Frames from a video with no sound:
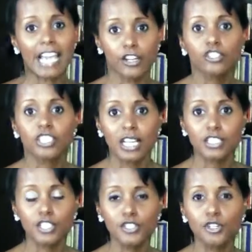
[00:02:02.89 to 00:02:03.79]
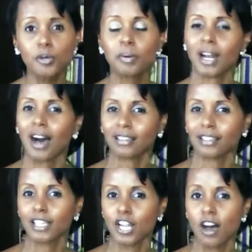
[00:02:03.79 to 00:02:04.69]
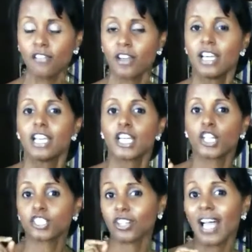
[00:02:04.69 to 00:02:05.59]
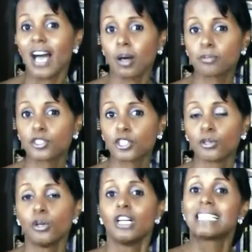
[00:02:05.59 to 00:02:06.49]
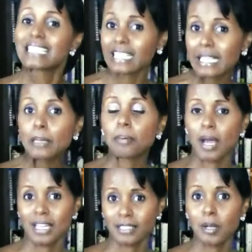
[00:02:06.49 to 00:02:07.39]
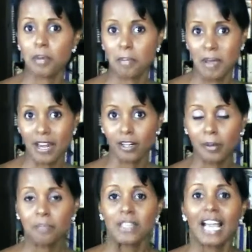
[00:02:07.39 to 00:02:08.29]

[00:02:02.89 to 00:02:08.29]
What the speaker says: energizing you, but oddly enough, it also helps you sleep a little bit better.